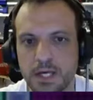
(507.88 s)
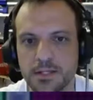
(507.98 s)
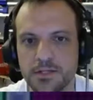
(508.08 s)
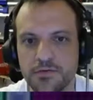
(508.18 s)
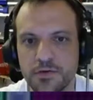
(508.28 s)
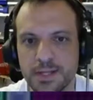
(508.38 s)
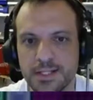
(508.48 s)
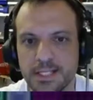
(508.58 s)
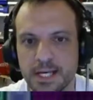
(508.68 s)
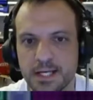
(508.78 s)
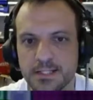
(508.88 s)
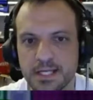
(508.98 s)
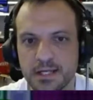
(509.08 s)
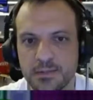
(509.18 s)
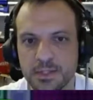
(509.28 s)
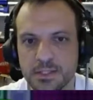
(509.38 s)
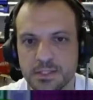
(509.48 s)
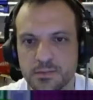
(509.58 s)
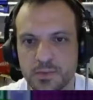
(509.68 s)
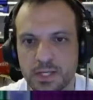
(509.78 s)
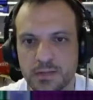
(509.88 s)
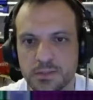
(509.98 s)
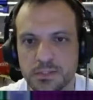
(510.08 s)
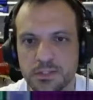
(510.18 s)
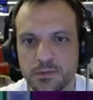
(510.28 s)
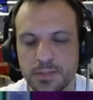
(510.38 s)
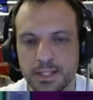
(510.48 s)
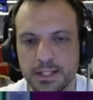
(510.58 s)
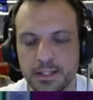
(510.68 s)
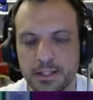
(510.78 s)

So if you had a Sega Master System, what games did you play?